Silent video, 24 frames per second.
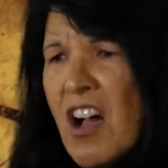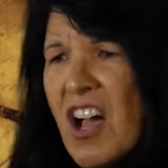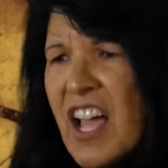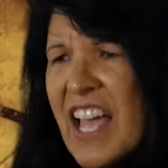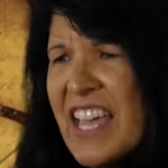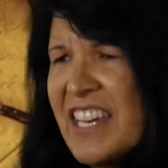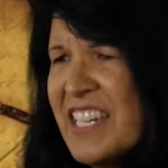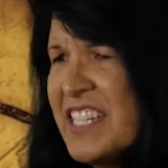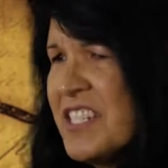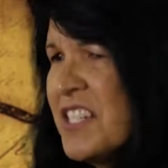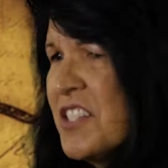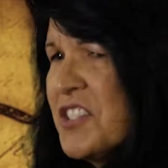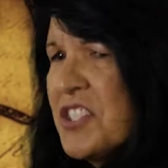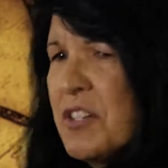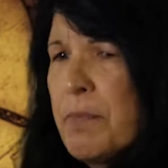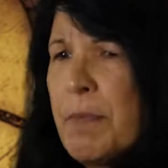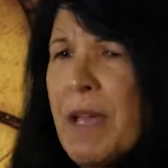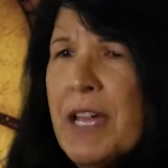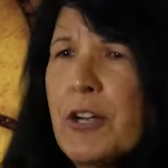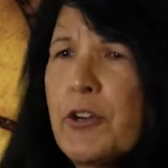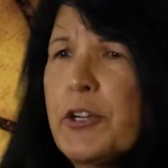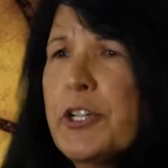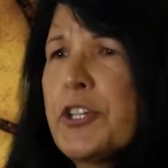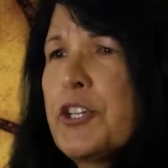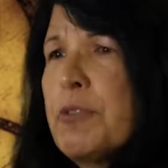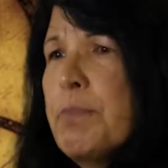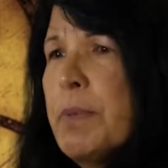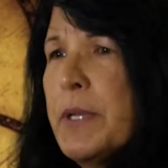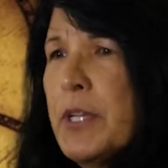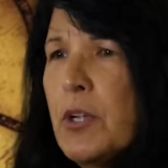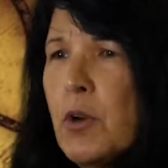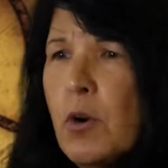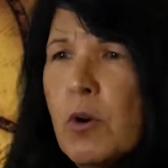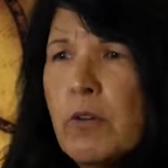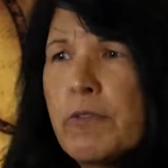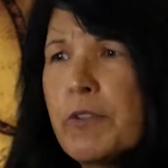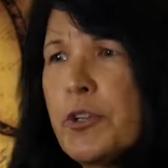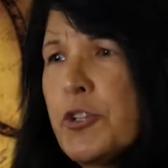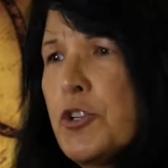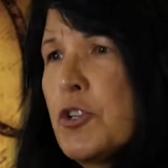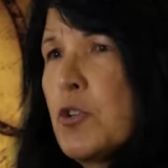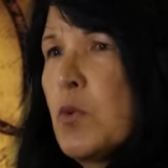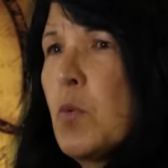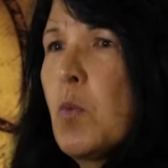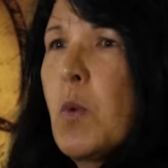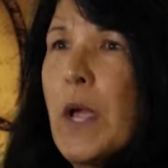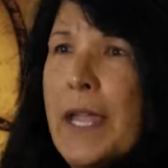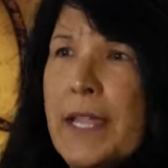and it doesn't matter. It could be over
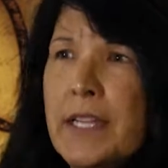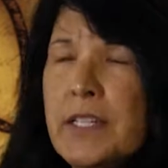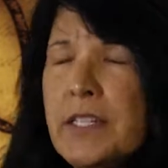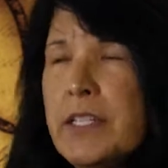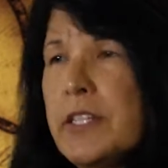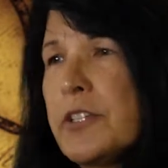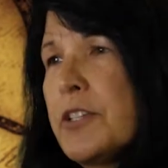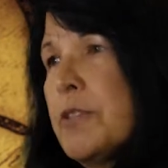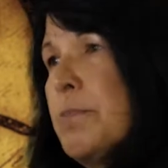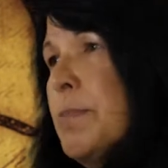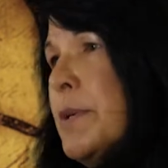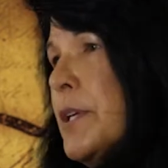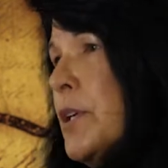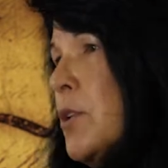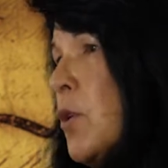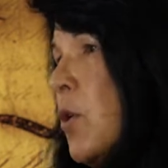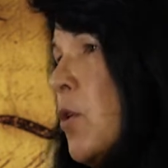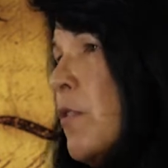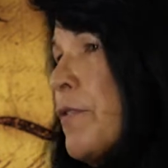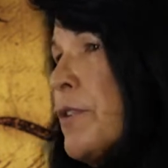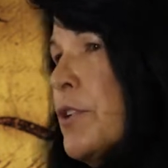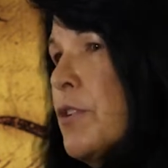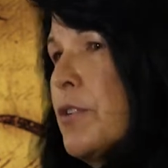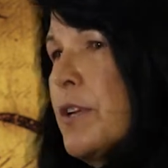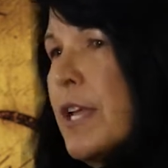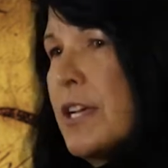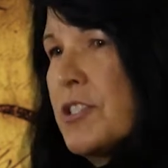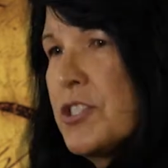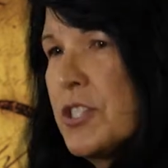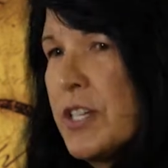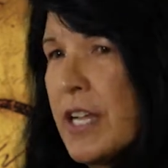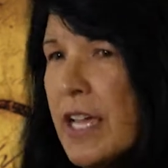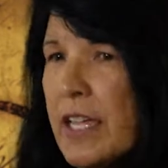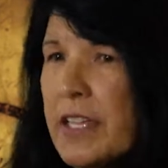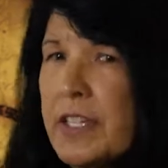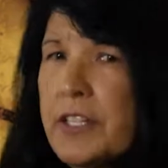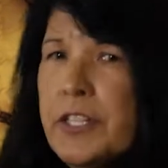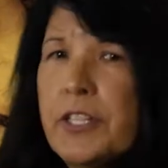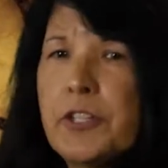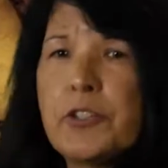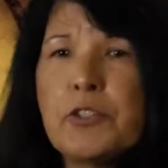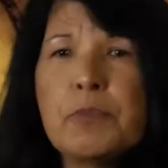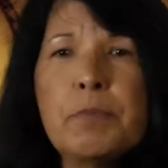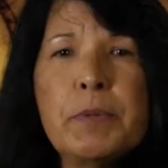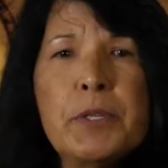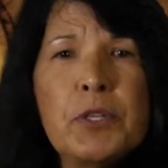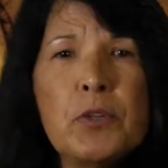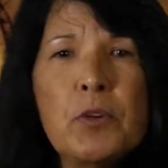your weight. It could be over your nationality. It
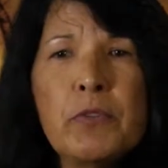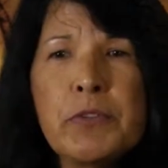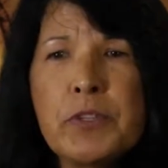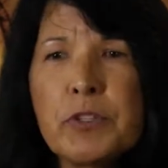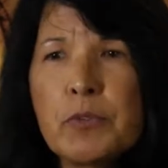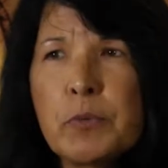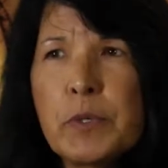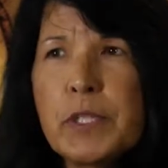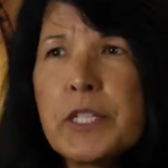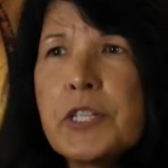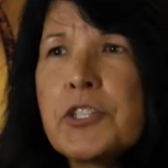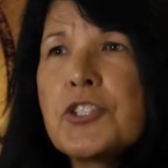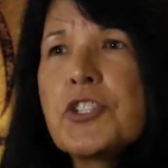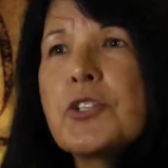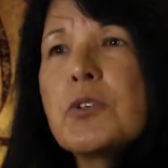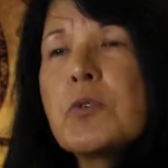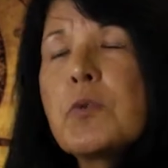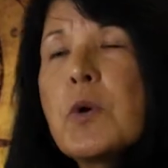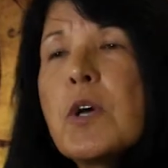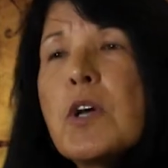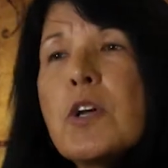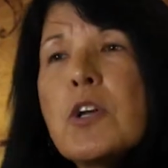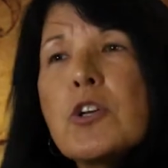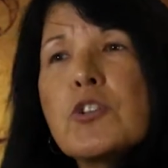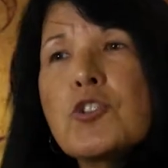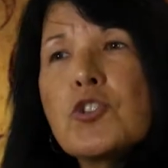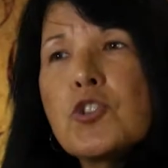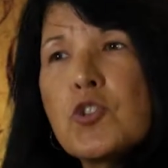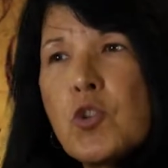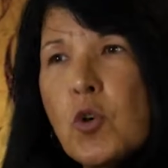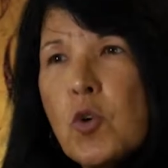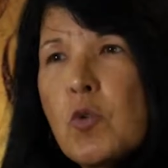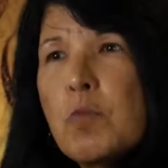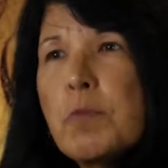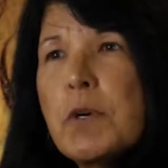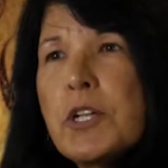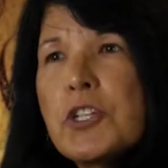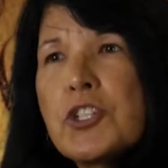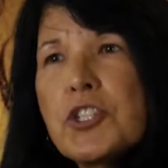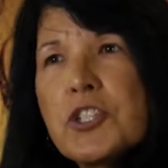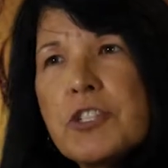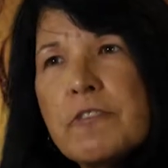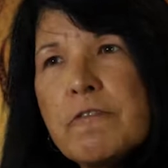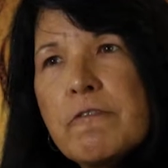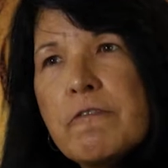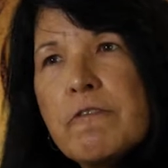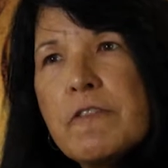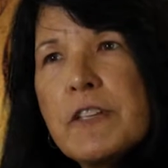could be over your religion. So much
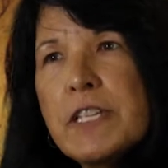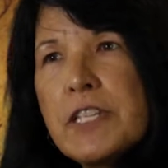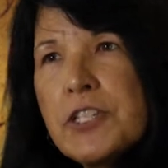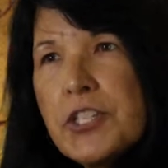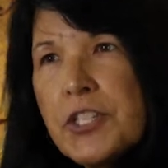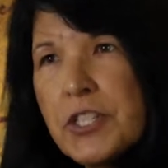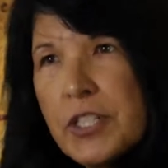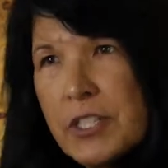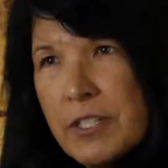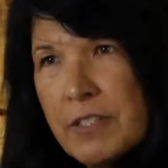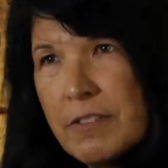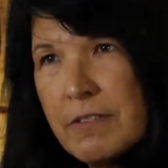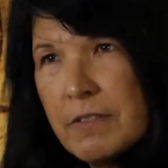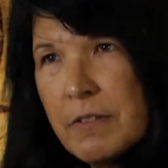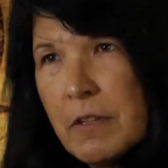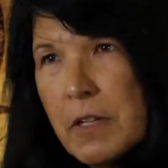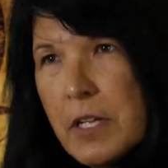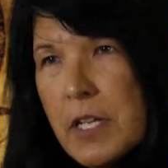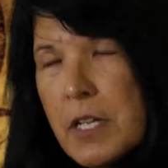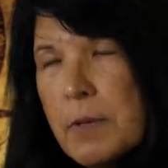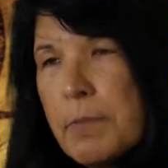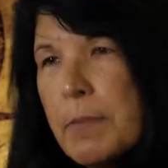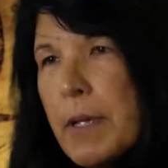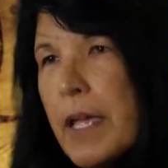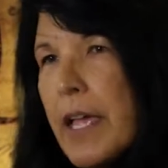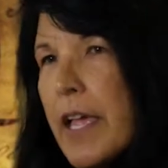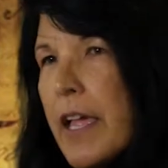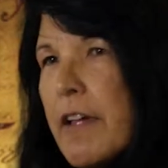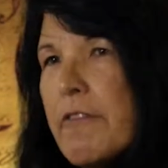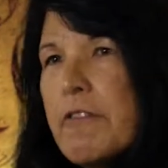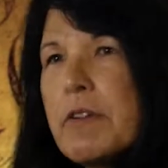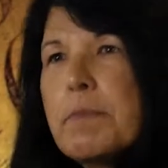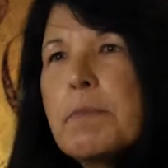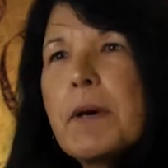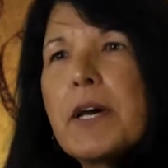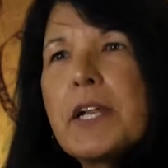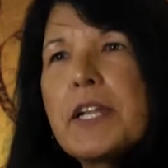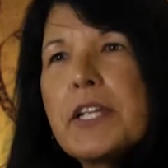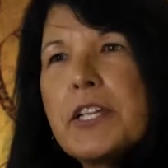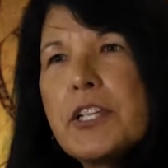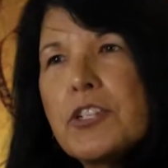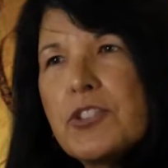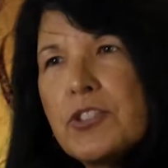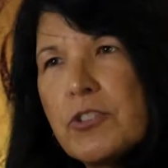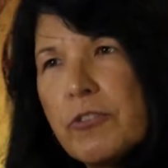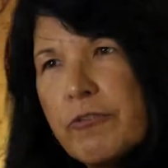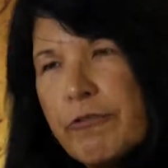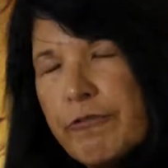division. Everybody
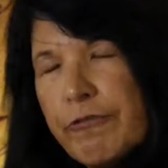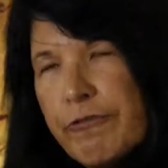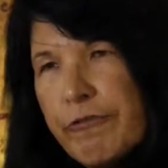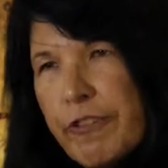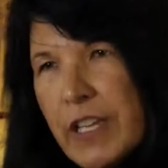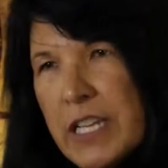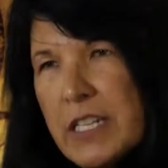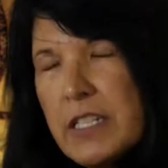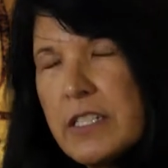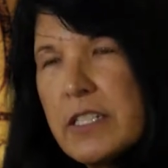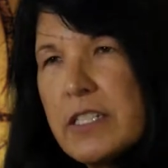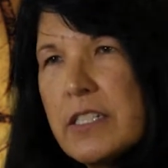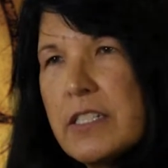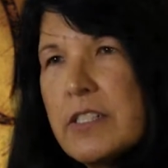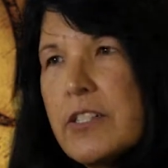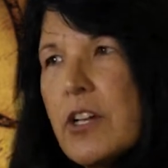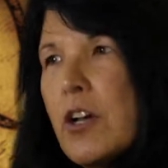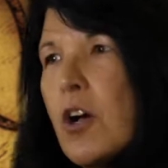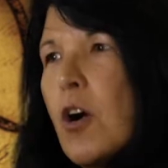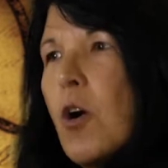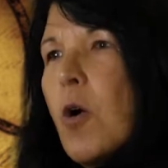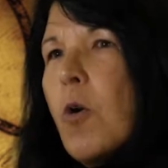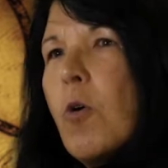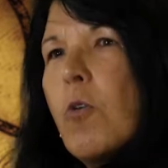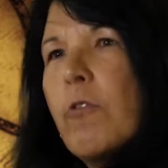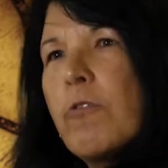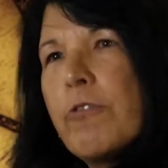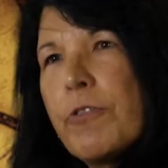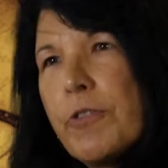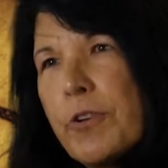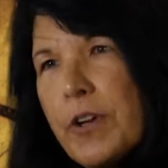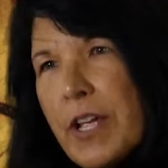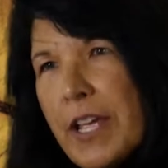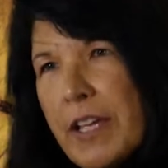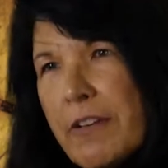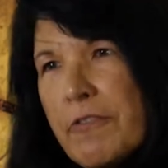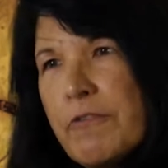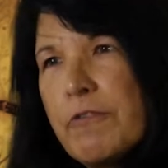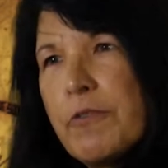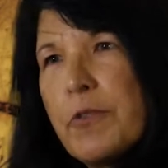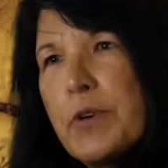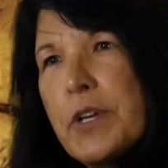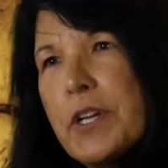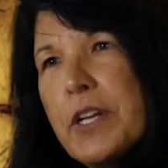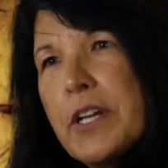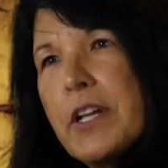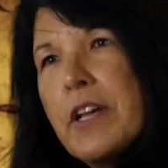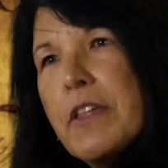is offended over
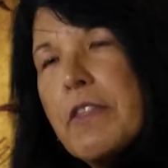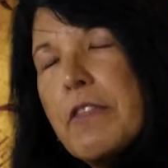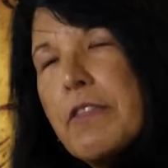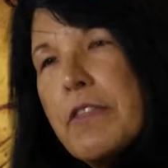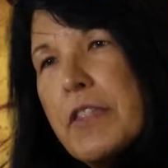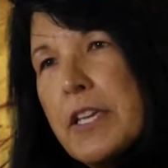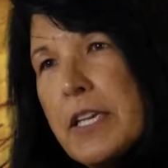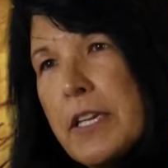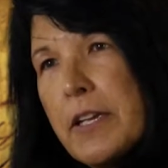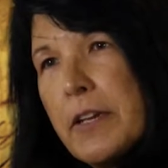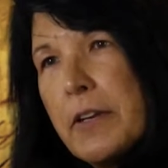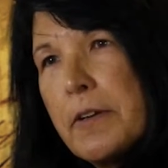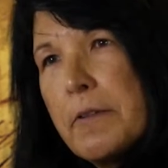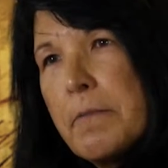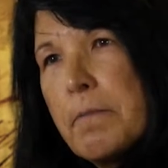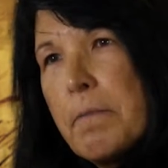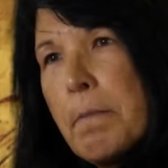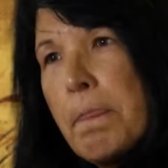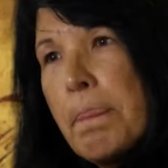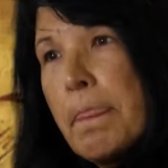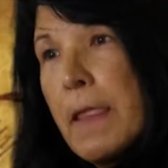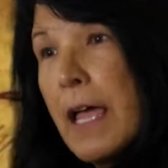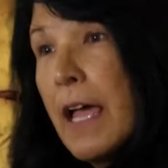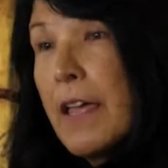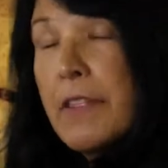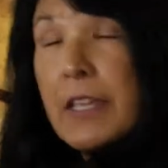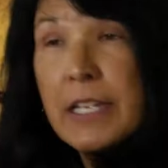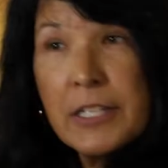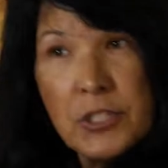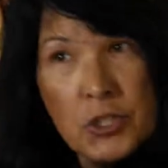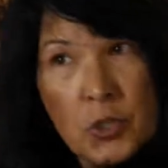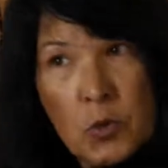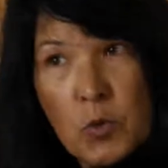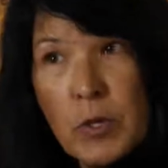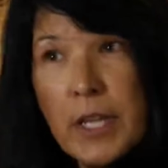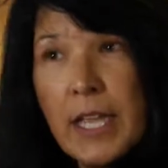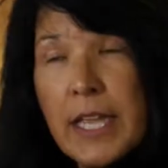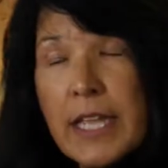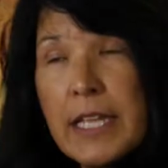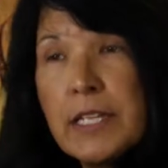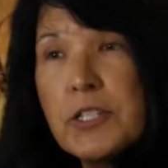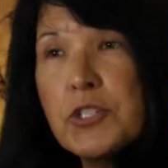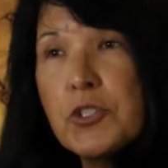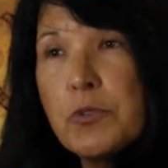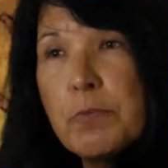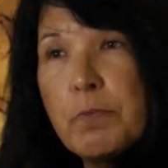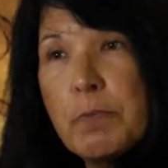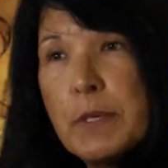everything. And it's okay
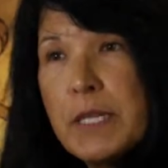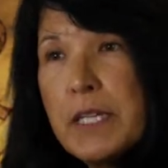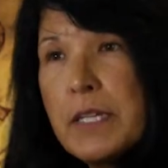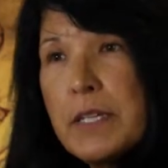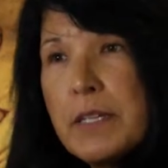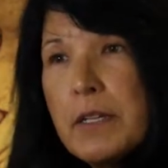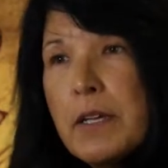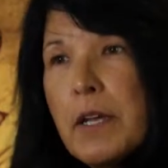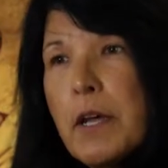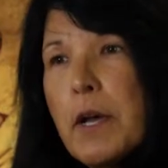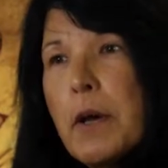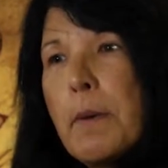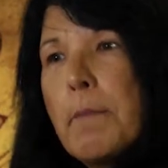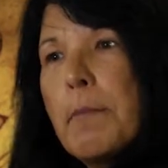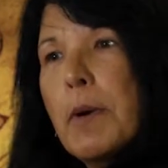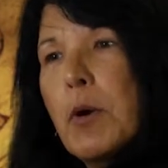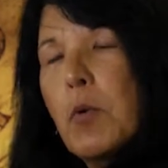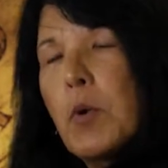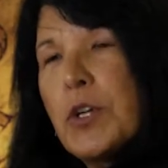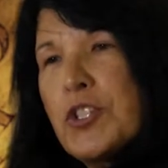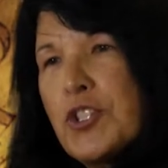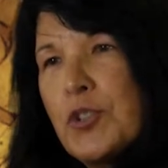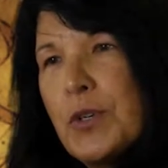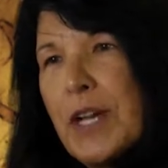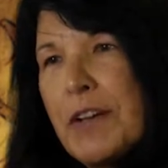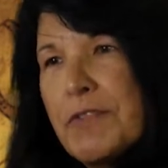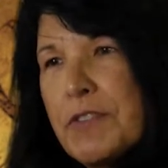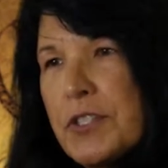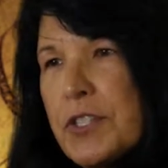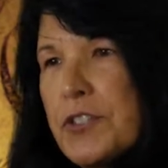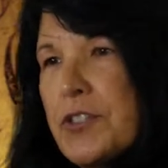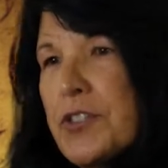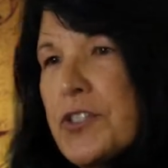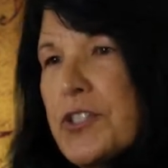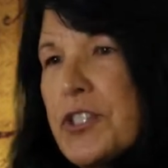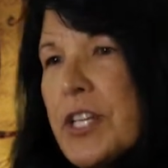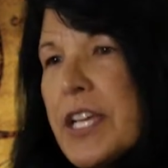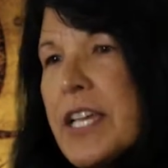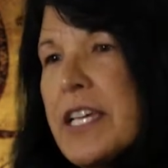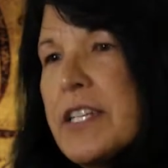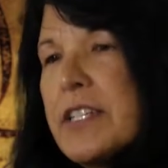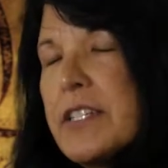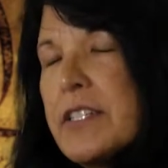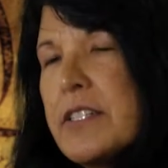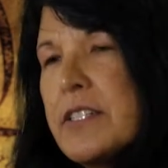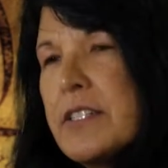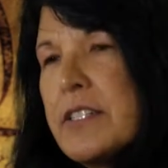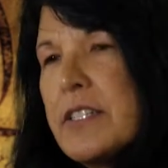to be, but what you have to understand
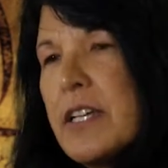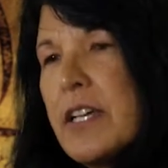is